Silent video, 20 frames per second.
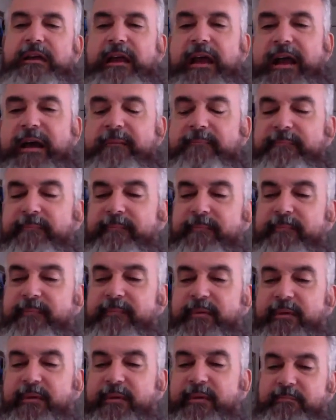Yeah,
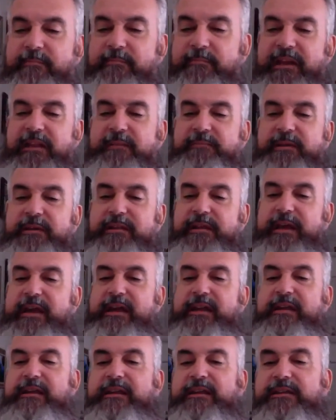and Penelope,
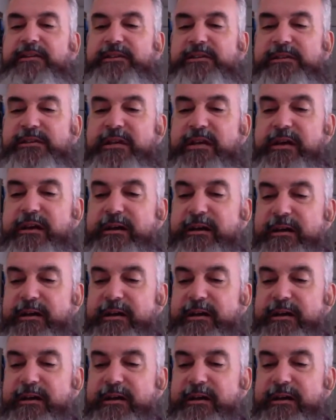that is